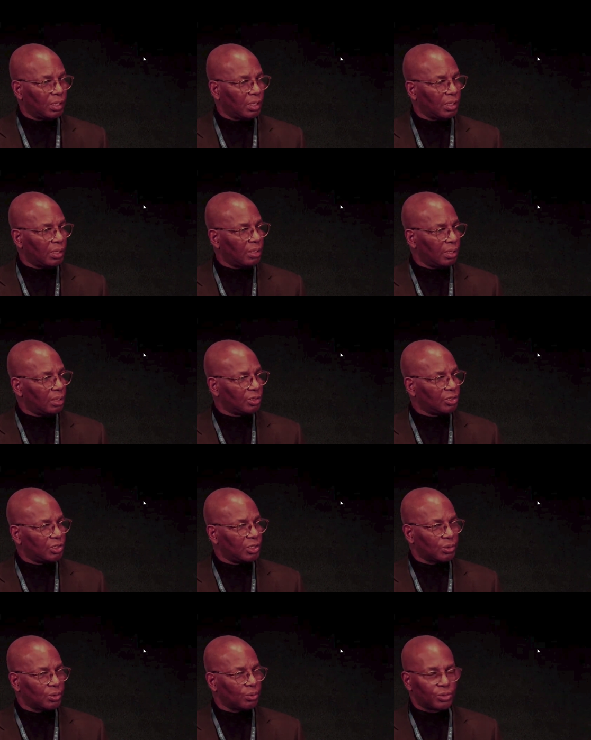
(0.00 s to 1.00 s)

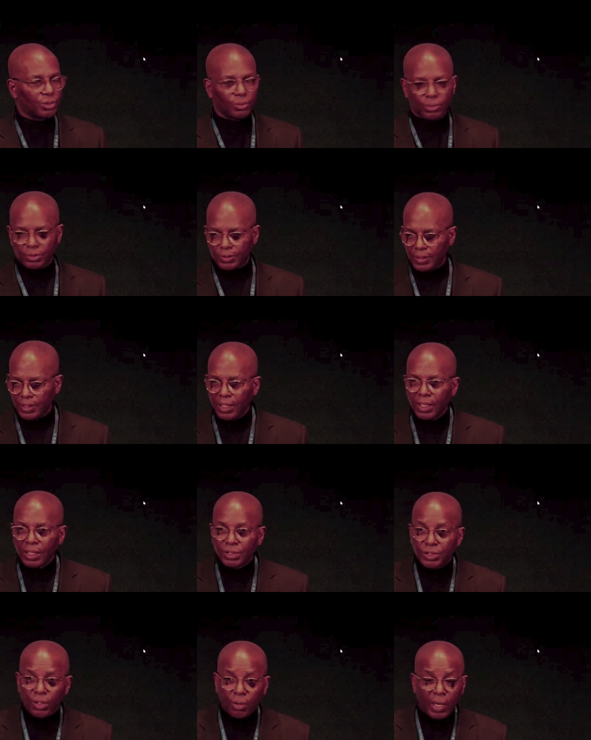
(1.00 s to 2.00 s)
tools.
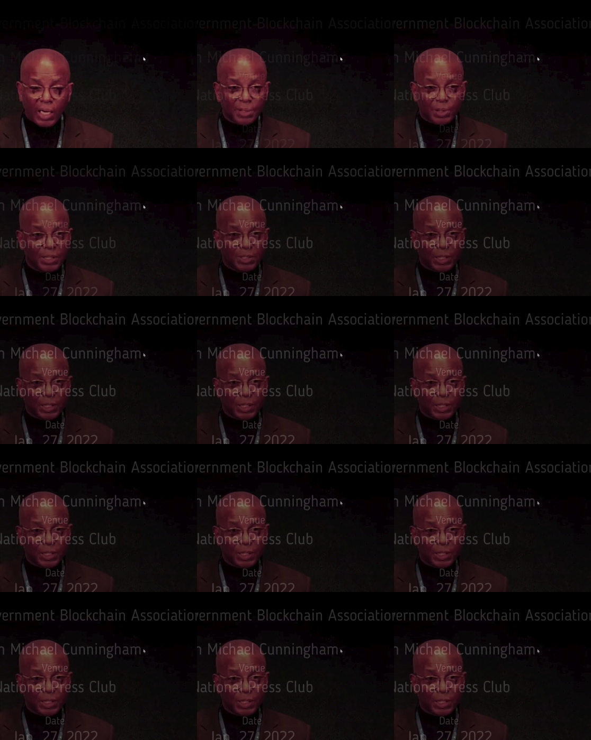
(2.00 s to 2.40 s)
So I think